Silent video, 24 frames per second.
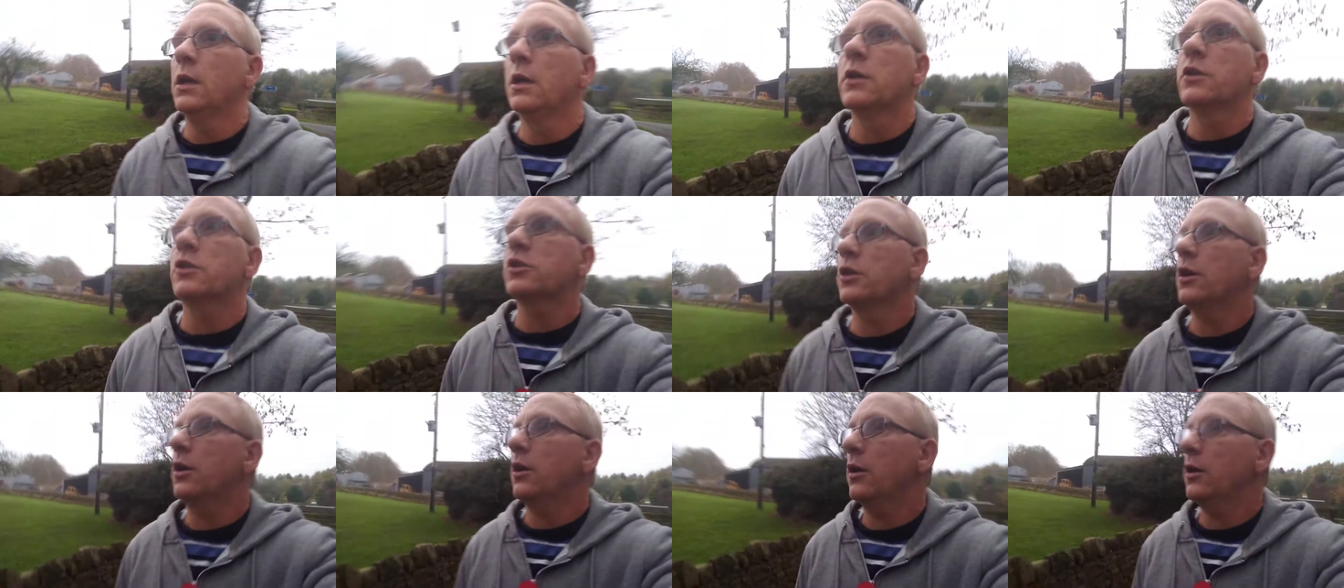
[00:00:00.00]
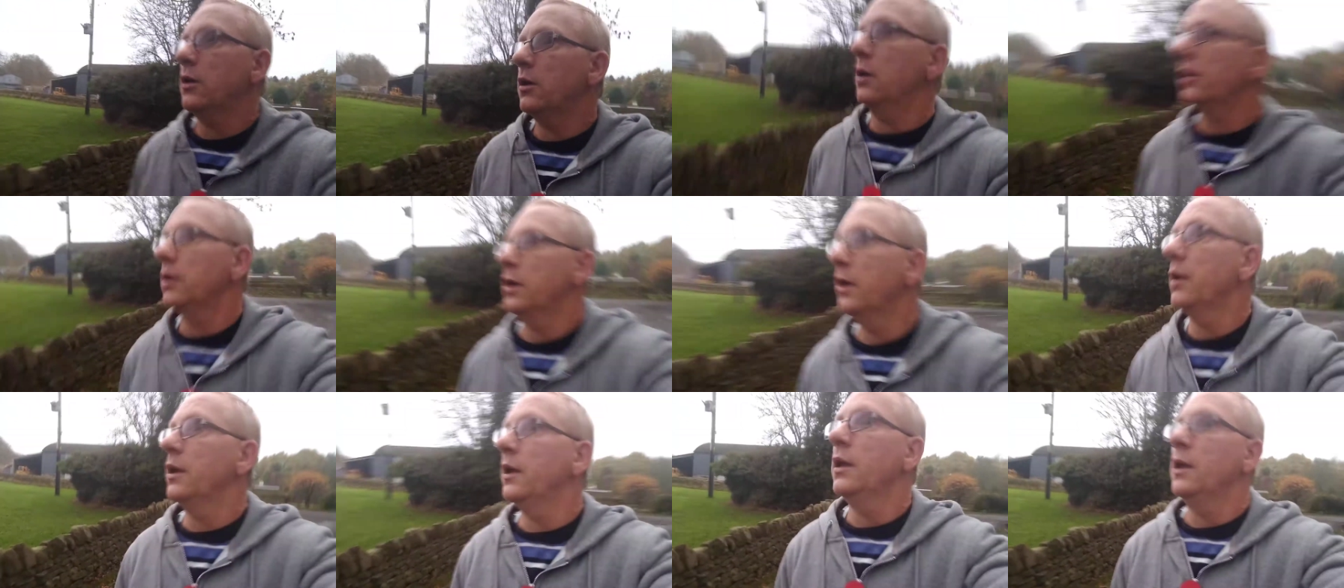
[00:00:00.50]
So
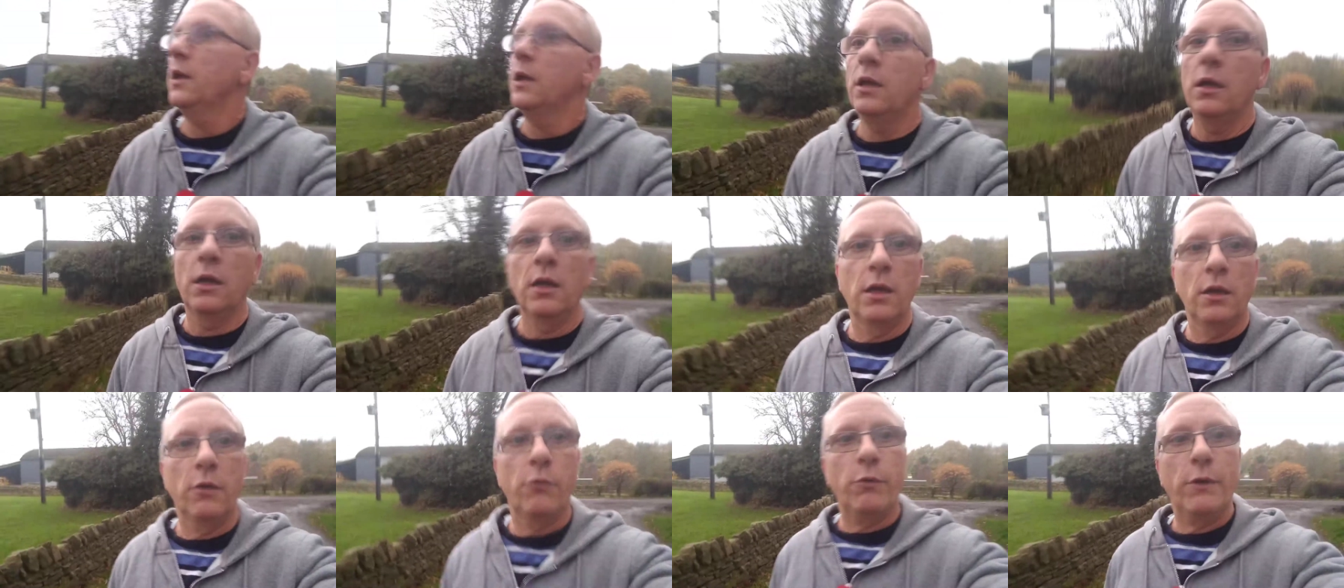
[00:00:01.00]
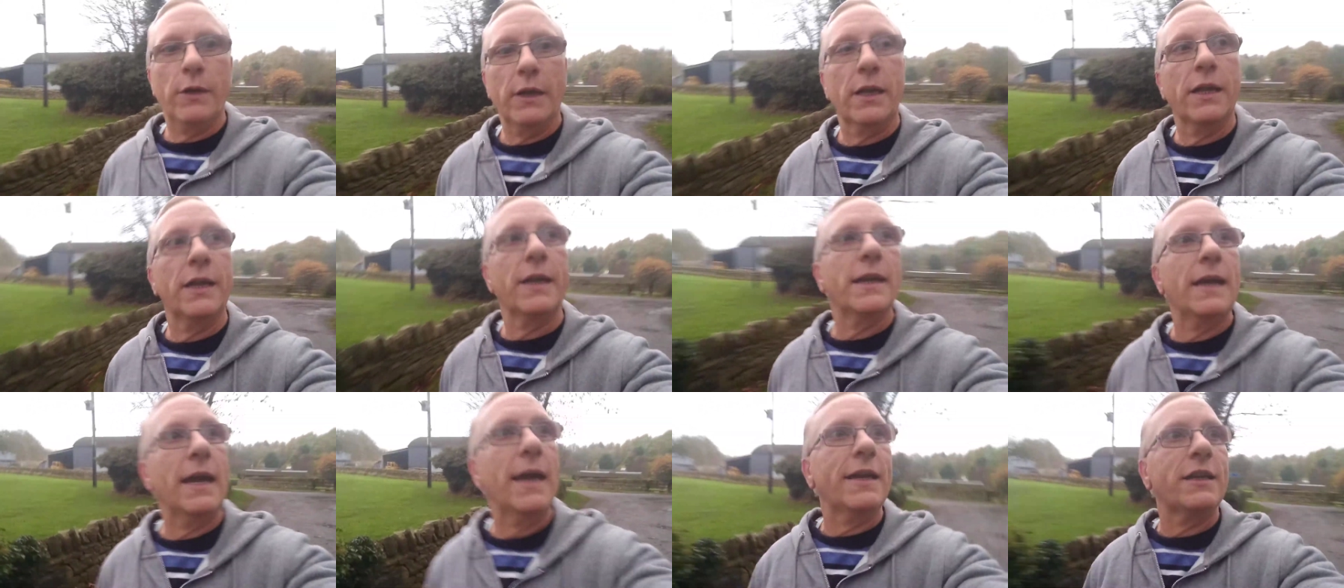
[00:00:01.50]

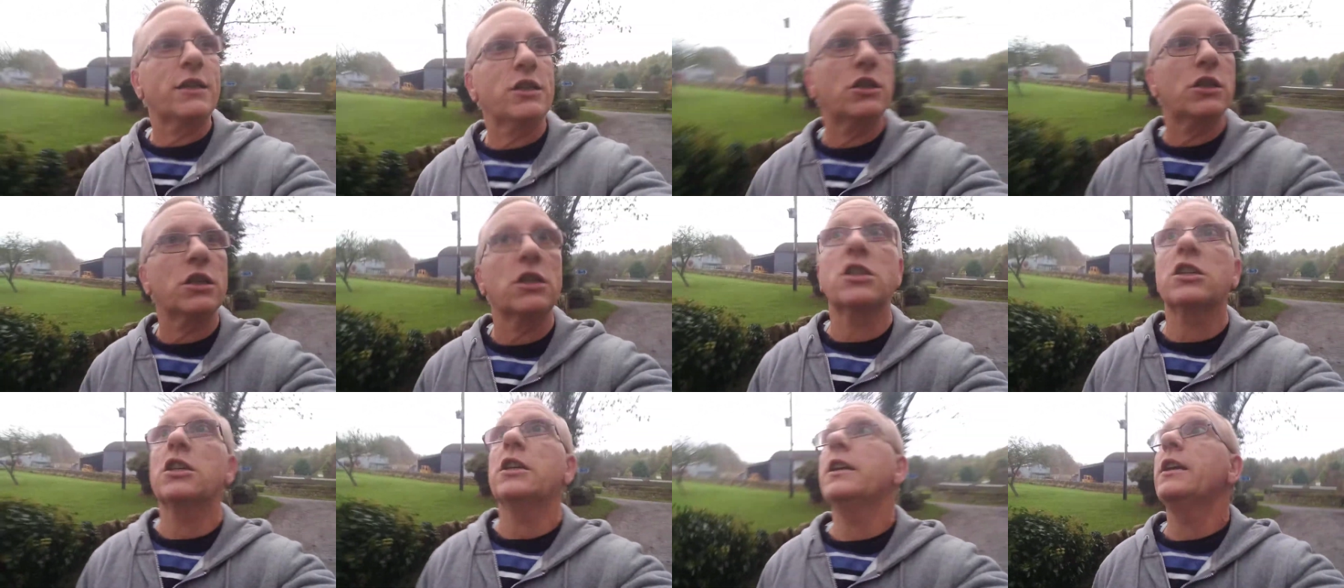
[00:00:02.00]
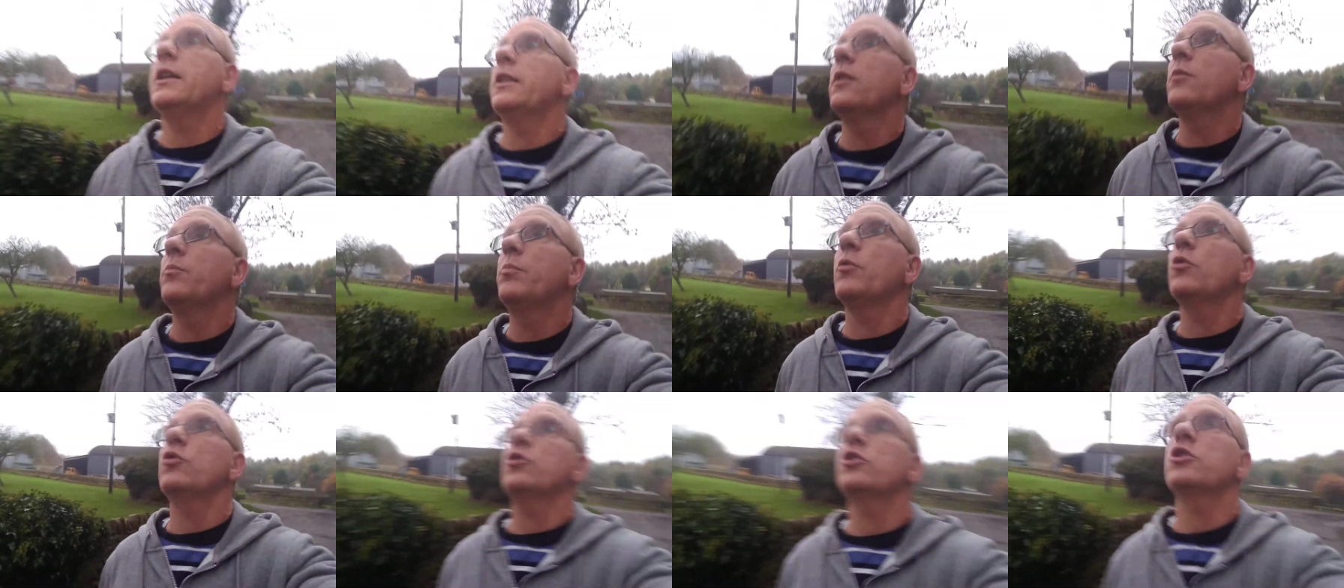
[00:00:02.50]
really nice to see the
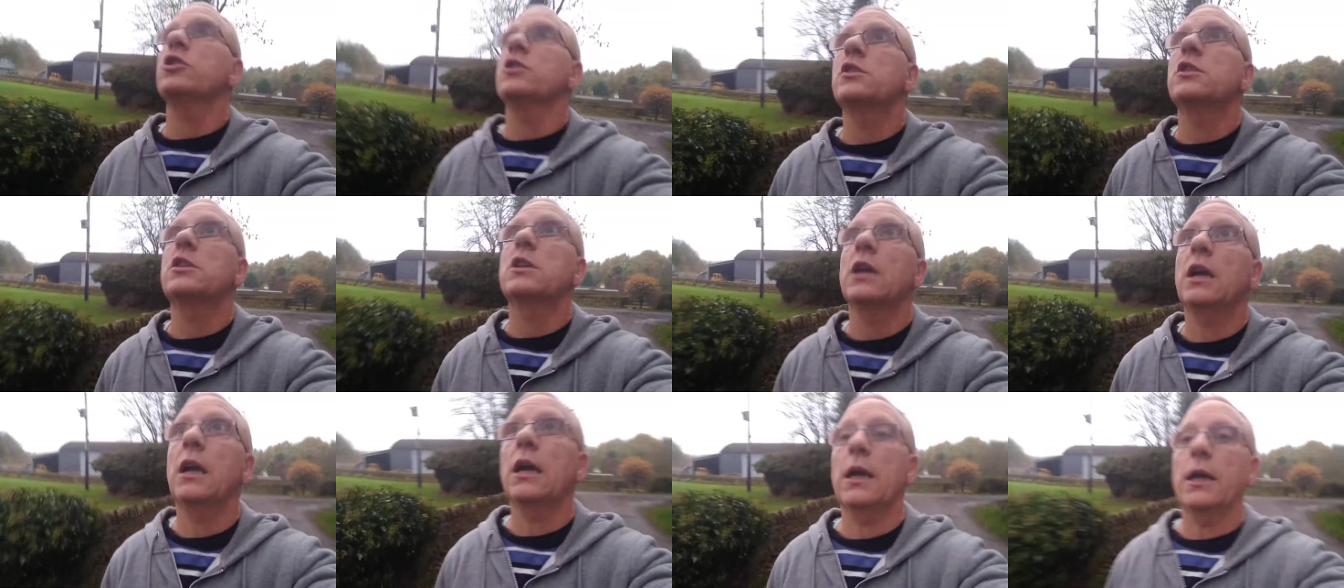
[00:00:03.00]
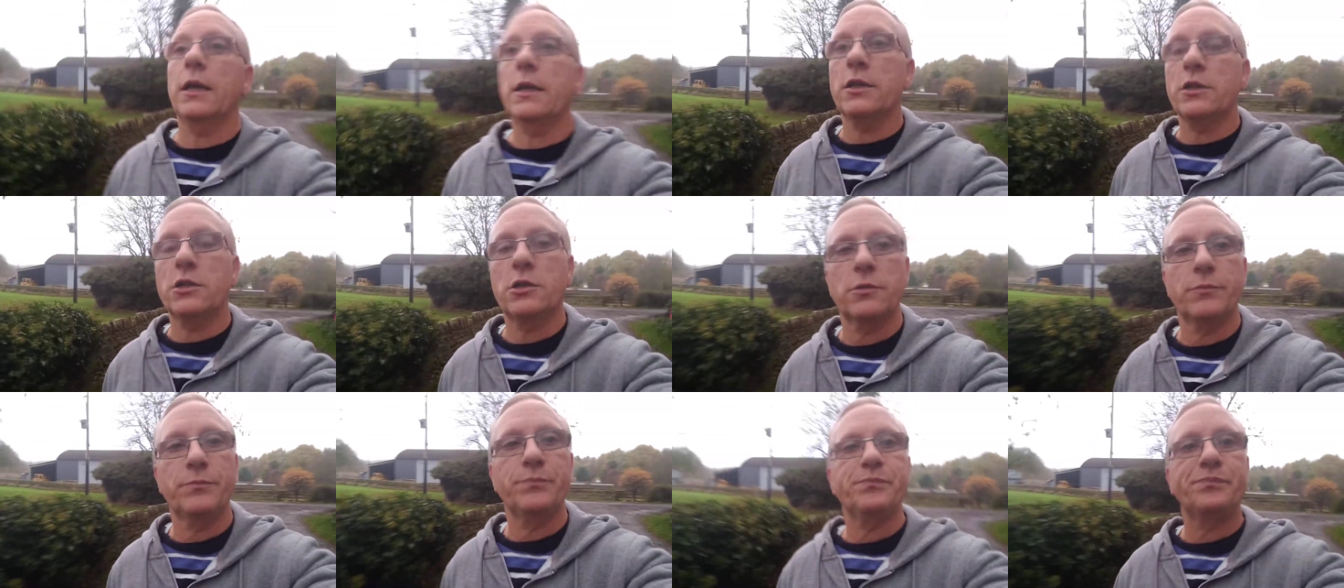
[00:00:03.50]
buzzards
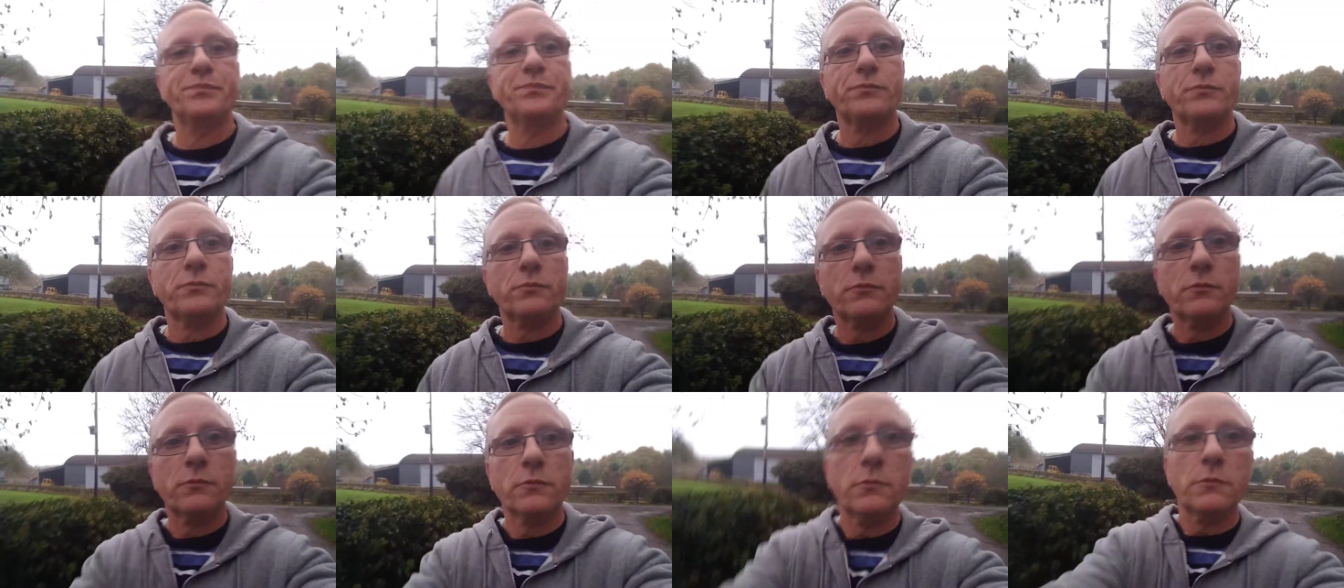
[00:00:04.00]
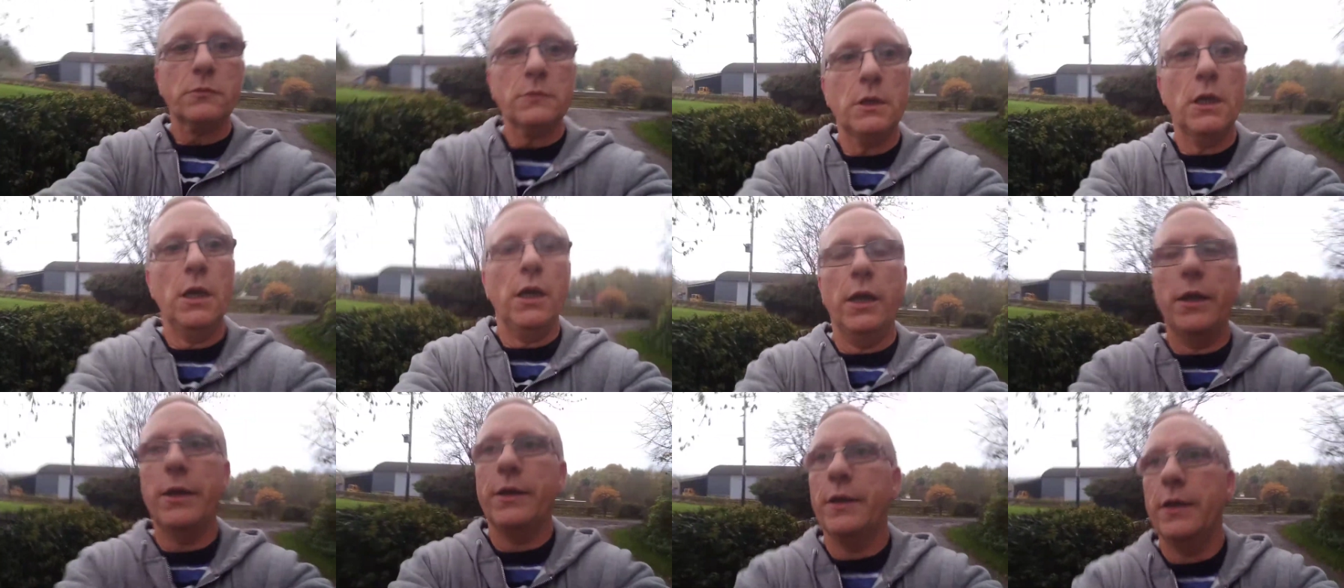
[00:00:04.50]
guys.
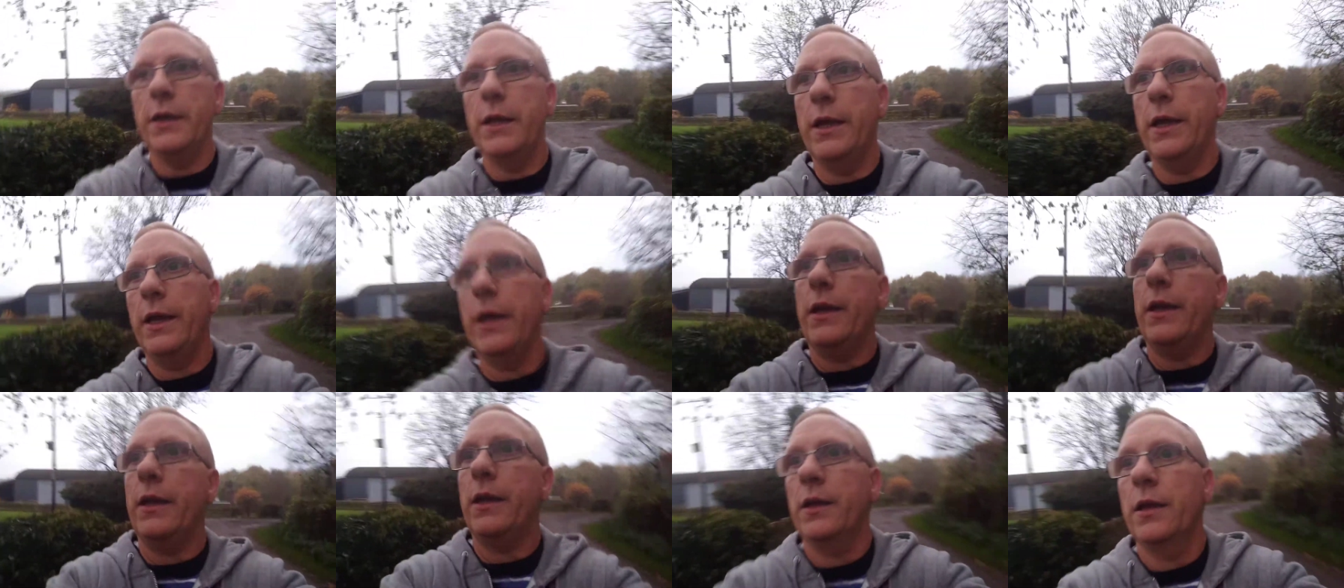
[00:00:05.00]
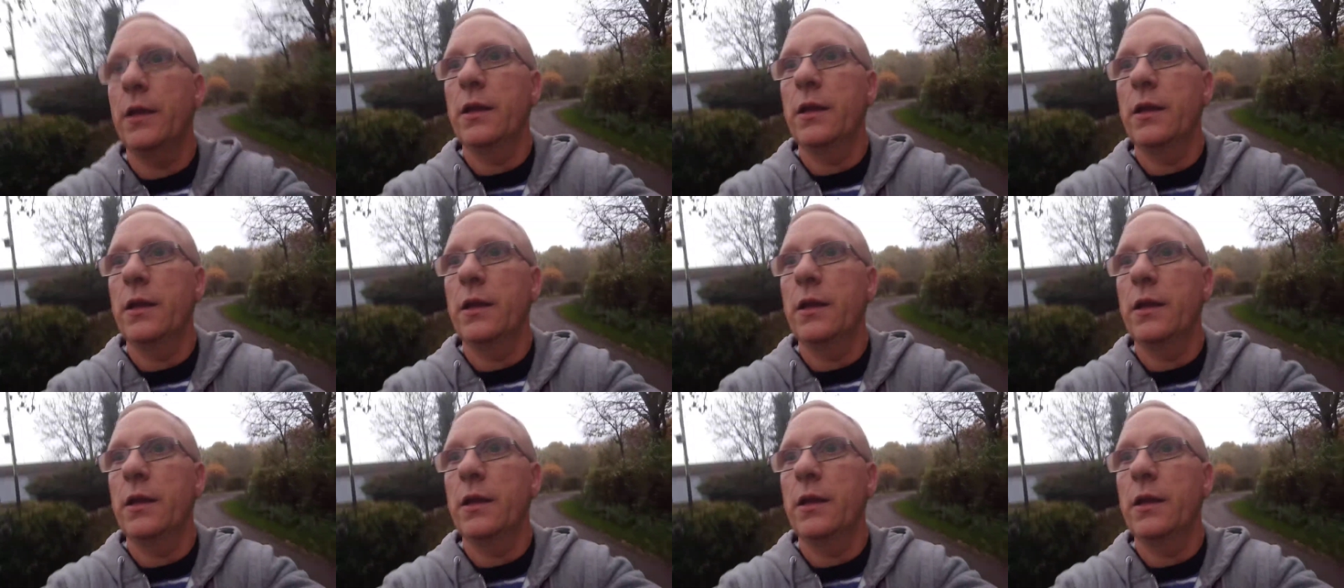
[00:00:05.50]
And uh,